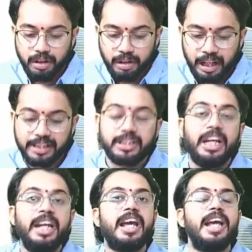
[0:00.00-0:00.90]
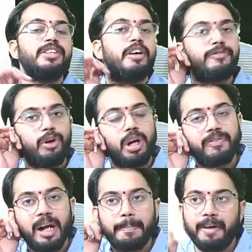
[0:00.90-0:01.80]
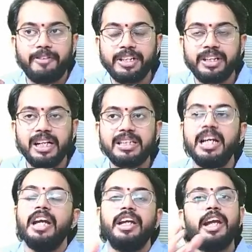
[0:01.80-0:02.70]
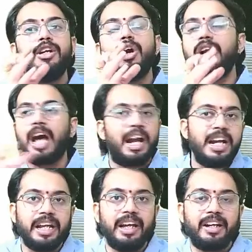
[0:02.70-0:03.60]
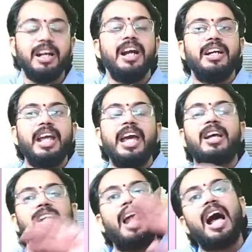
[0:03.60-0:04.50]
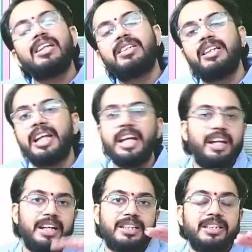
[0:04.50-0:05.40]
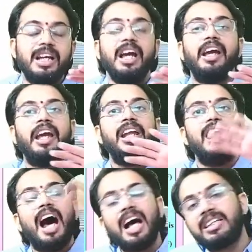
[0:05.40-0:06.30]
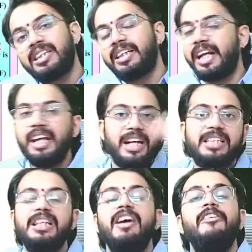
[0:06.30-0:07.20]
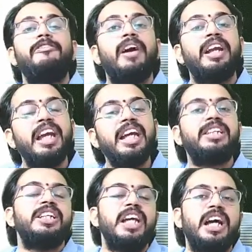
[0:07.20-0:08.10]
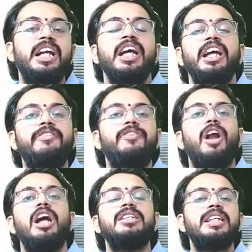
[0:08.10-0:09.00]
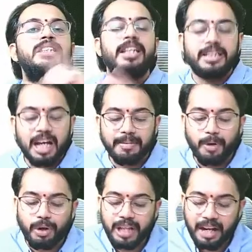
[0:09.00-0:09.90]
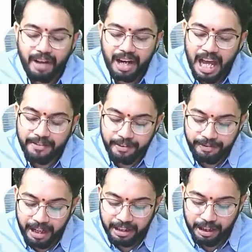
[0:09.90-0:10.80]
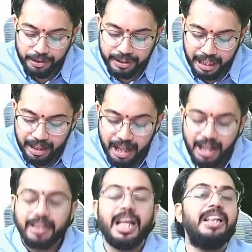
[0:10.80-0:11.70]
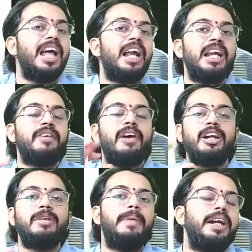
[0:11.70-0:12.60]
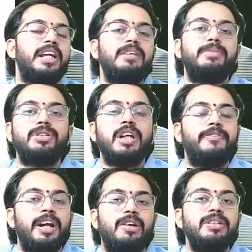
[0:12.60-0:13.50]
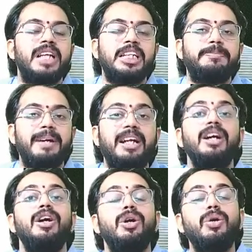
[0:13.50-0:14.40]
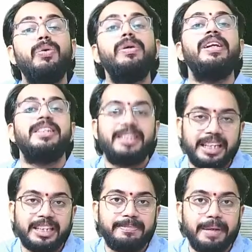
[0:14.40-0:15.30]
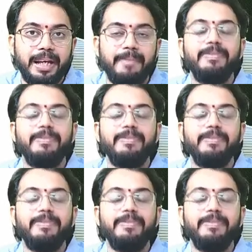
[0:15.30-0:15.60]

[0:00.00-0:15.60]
Next, in case of notified professionals, ignore current year. Take last 3 years. In last 3 years, for each year, if gross receipts are more than 1,50,000, then they are required to maintain books of accounts as per Rule 6B.